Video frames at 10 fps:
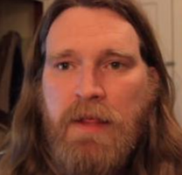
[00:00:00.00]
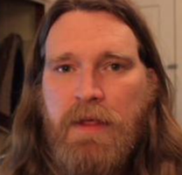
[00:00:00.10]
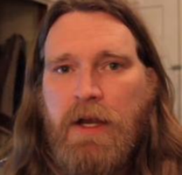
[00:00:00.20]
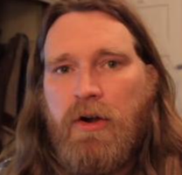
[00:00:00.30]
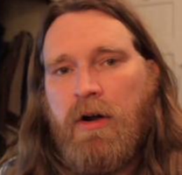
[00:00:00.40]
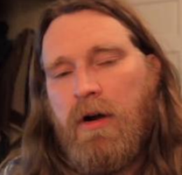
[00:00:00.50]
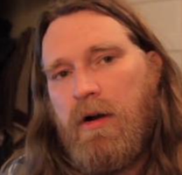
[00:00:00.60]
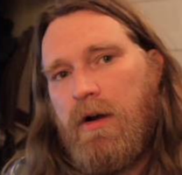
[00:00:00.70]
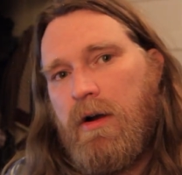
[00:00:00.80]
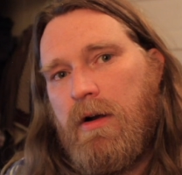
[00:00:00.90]
there
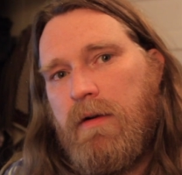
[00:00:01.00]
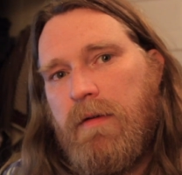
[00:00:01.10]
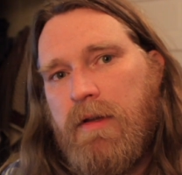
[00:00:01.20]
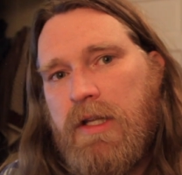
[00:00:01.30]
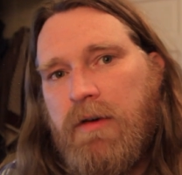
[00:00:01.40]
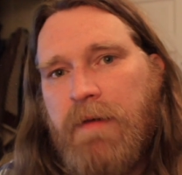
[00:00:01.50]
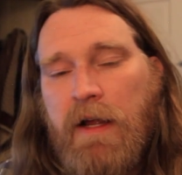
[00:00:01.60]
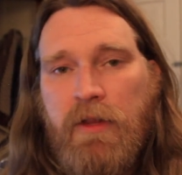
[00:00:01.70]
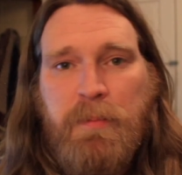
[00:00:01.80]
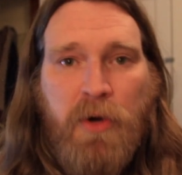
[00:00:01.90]
are,
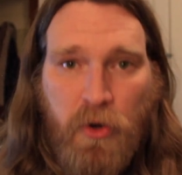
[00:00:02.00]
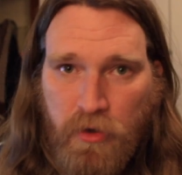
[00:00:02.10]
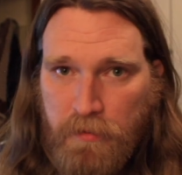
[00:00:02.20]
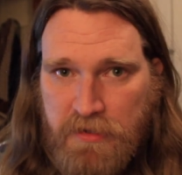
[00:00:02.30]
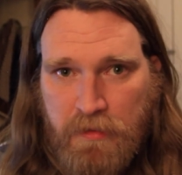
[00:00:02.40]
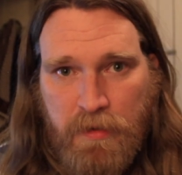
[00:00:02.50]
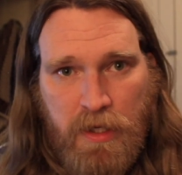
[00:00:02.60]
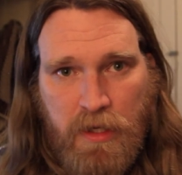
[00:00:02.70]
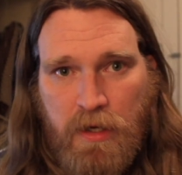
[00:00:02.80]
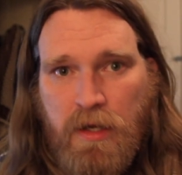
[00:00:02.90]
violent pogroms
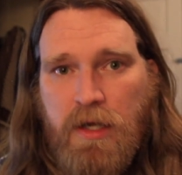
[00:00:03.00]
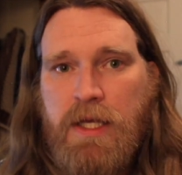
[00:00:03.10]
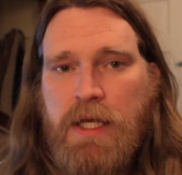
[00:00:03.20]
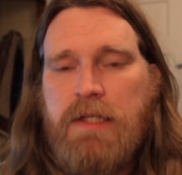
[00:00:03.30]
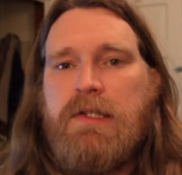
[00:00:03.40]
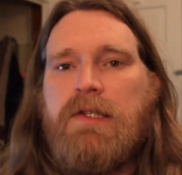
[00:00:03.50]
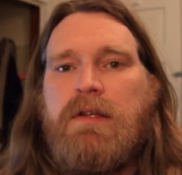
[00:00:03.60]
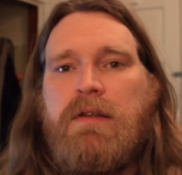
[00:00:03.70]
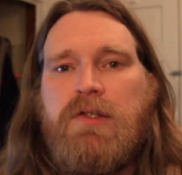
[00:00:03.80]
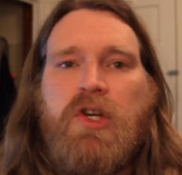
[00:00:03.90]
committed against
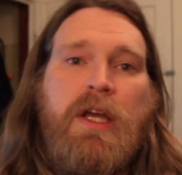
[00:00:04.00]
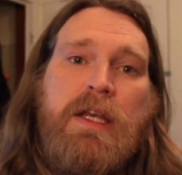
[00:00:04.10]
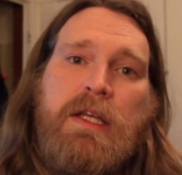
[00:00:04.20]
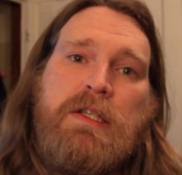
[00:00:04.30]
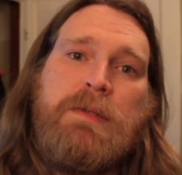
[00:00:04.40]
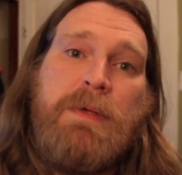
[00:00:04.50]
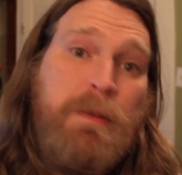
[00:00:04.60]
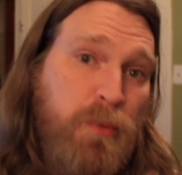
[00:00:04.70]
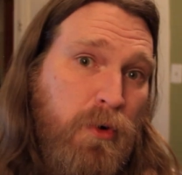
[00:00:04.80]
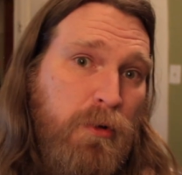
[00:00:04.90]
Chinese
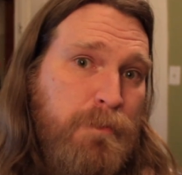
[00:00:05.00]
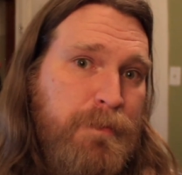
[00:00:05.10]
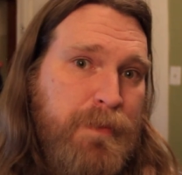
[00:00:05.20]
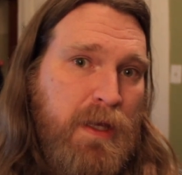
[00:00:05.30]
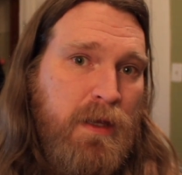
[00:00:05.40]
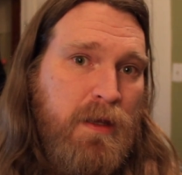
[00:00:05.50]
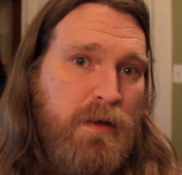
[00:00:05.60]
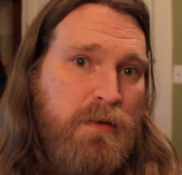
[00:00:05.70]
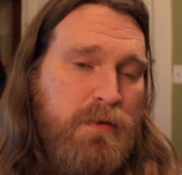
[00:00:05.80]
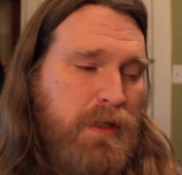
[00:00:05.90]
people,
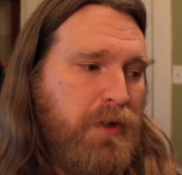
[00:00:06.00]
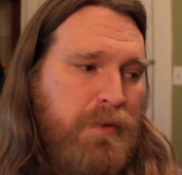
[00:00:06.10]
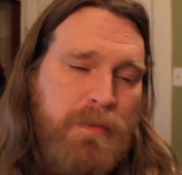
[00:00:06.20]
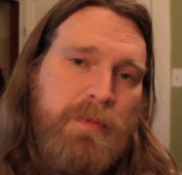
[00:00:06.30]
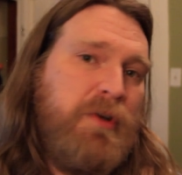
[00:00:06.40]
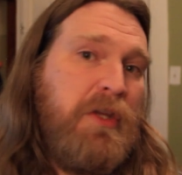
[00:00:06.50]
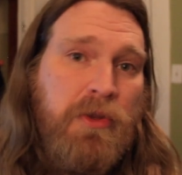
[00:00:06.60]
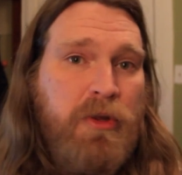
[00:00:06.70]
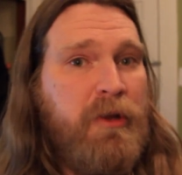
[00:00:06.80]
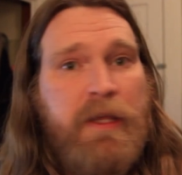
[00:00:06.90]
and,
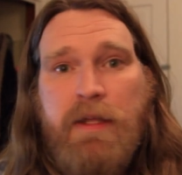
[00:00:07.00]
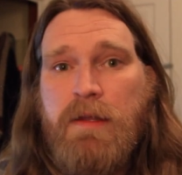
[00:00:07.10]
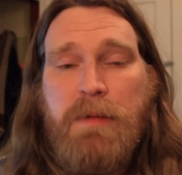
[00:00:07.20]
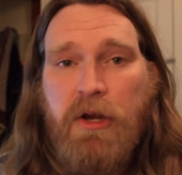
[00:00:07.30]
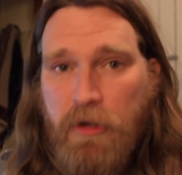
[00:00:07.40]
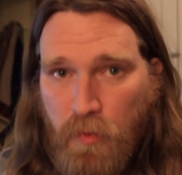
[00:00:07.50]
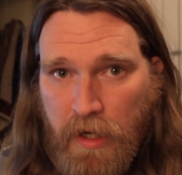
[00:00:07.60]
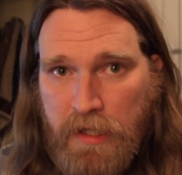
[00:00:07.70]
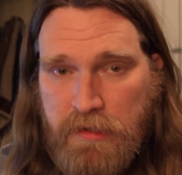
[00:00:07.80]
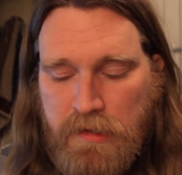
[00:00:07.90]
particularly in the American
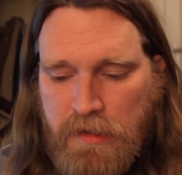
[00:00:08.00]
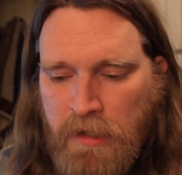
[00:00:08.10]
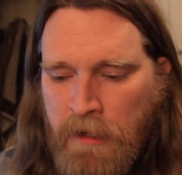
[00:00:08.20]
West.